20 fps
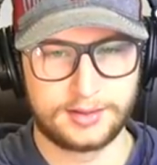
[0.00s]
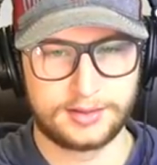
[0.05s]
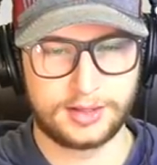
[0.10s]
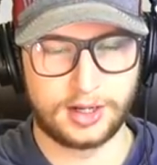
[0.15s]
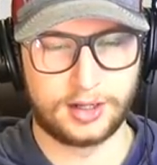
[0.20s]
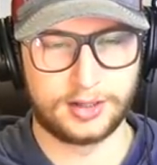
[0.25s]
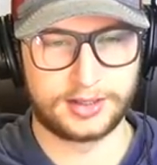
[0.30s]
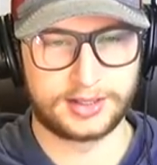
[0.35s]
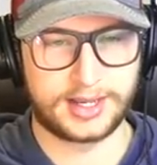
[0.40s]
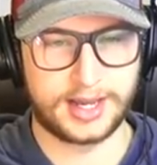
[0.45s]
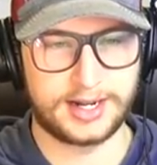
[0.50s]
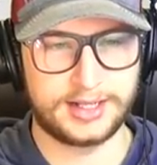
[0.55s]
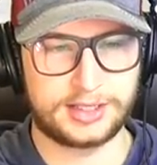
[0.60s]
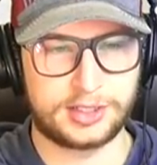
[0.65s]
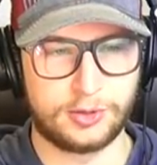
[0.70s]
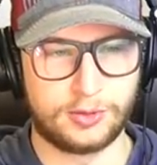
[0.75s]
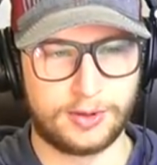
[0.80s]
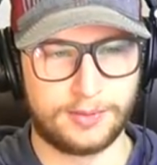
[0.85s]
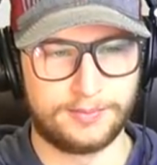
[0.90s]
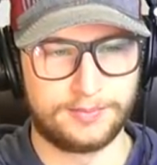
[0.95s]
Dolan, get
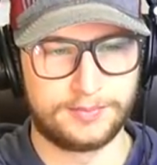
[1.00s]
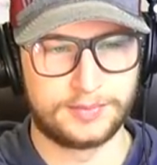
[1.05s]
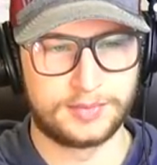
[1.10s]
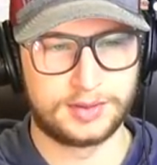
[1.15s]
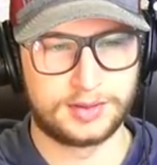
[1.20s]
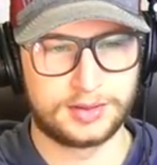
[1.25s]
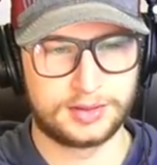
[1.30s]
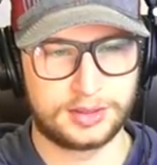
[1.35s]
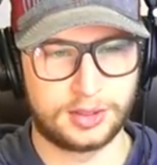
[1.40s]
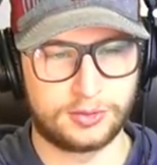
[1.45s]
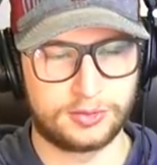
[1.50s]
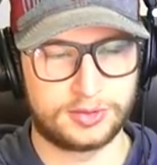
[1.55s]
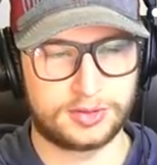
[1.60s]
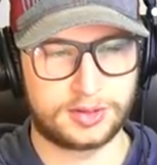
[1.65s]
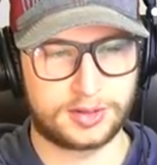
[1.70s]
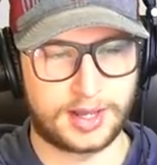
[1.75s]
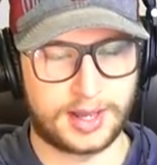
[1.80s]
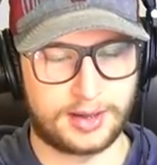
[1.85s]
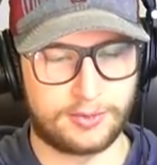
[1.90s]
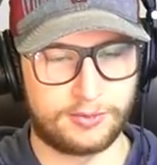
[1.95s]
it to him. Don't,
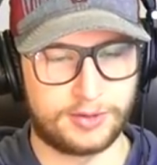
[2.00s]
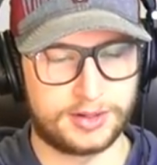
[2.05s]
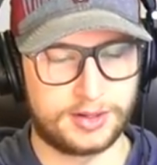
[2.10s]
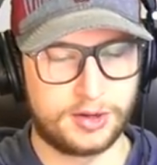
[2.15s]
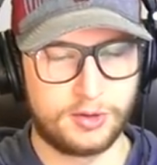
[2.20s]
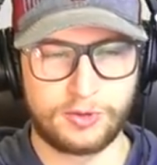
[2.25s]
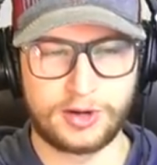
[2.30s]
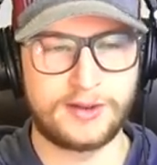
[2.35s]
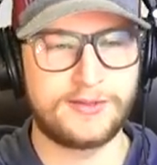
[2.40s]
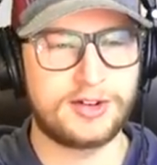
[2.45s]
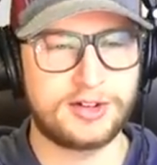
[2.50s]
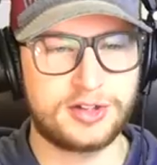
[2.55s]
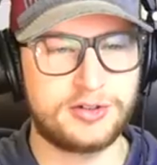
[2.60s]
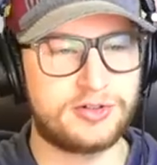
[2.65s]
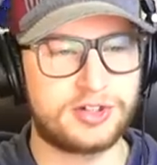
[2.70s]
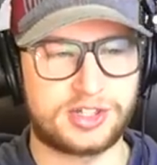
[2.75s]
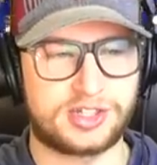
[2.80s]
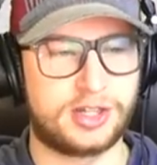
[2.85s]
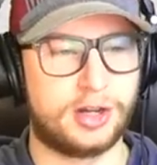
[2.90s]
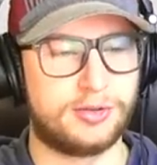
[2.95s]
okay, whatever you
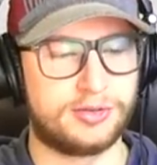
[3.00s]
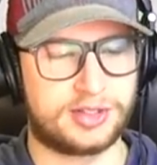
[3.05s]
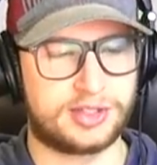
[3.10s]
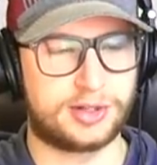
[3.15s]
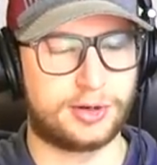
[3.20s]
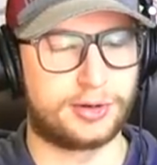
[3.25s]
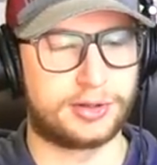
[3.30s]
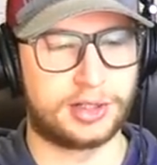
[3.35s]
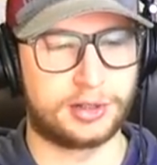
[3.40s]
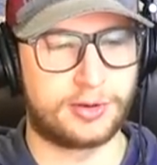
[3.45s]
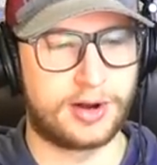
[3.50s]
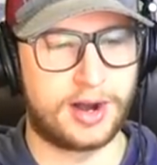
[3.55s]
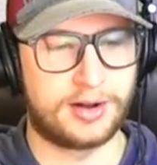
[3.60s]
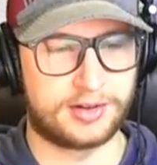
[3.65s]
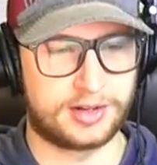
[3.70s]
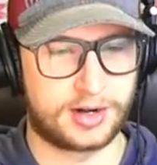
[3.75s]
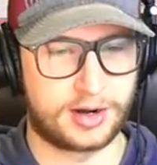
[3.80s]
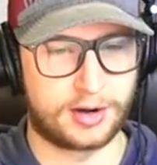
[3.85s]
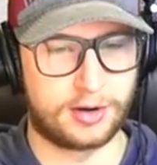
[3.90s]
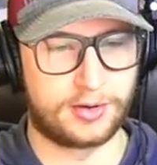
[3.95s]
do, just don't circle
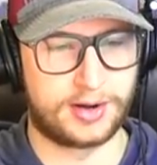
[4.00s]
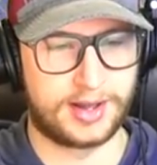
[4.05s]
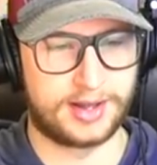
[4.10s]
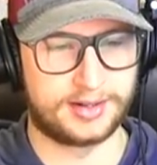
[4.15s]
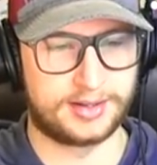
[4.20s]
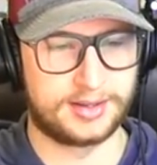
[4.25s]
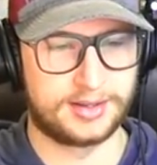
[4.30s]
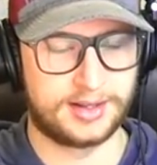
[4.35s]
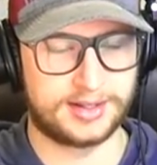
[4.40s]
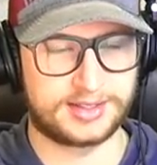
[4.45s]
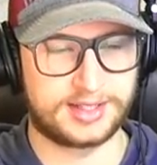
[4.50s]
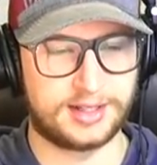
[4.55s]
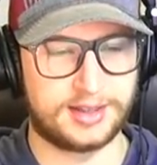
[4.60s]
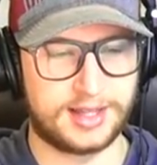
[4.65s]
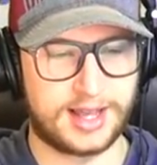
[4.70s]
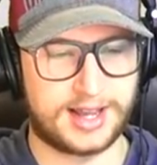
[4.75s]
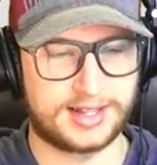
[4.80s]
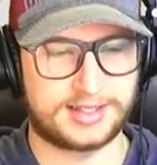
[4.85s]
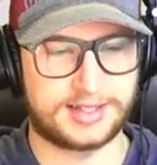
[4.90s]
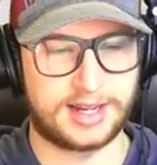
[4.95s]
around in our own end. That's the
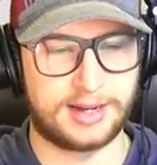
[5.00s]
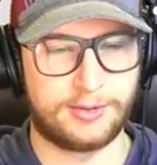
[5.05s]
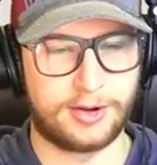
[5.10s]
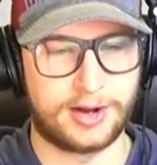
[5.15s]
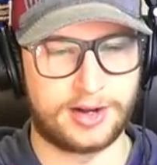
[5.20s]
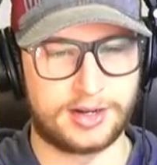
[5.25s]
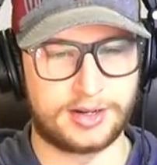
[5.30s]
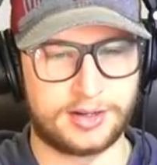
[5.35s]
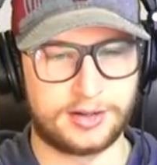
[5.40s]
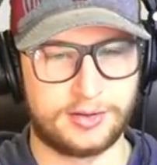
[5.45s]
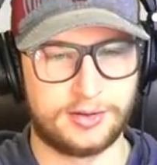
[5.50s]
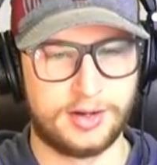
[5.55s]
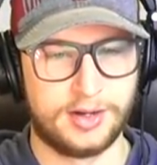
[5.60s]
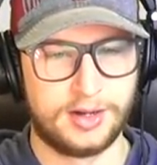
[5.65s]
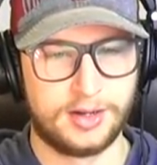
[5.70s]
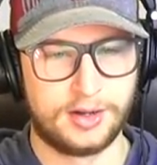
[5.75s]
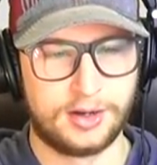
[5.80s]
last thing I want you to do.